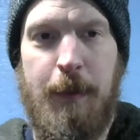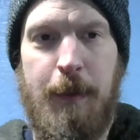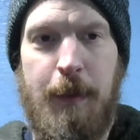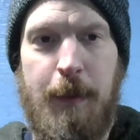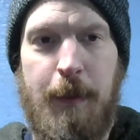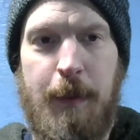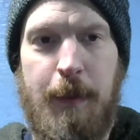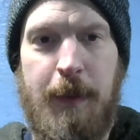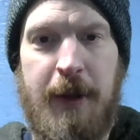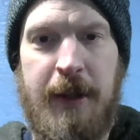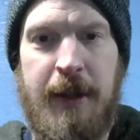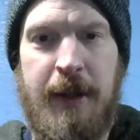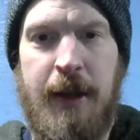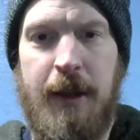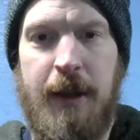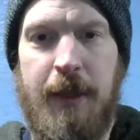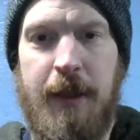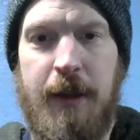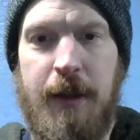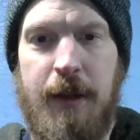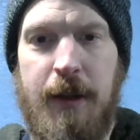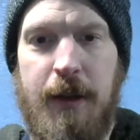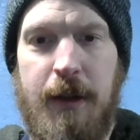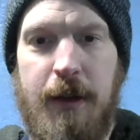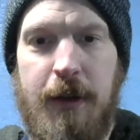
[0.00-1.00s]
but yeah,
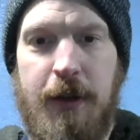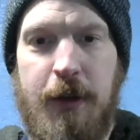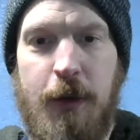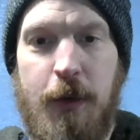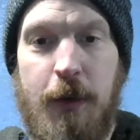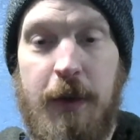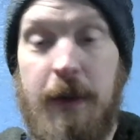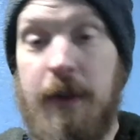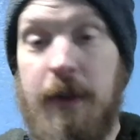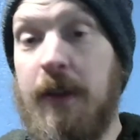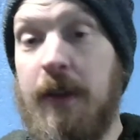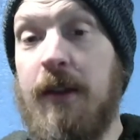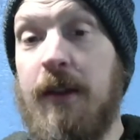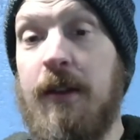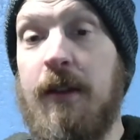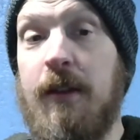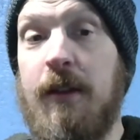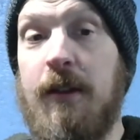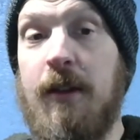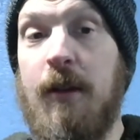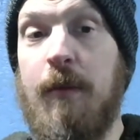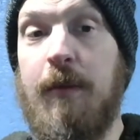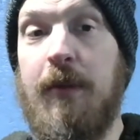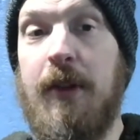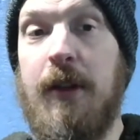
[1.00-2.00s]
so this is
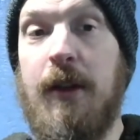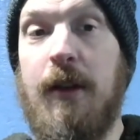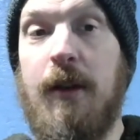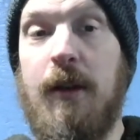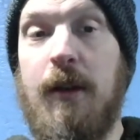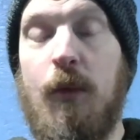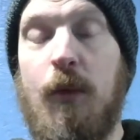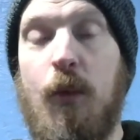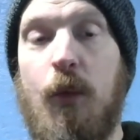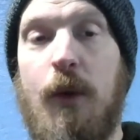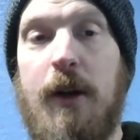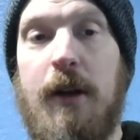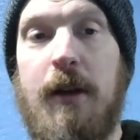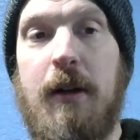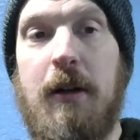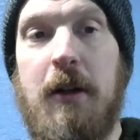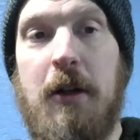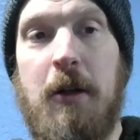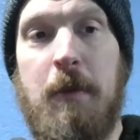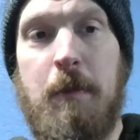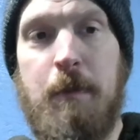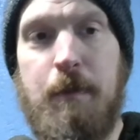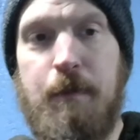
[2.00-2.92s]
something where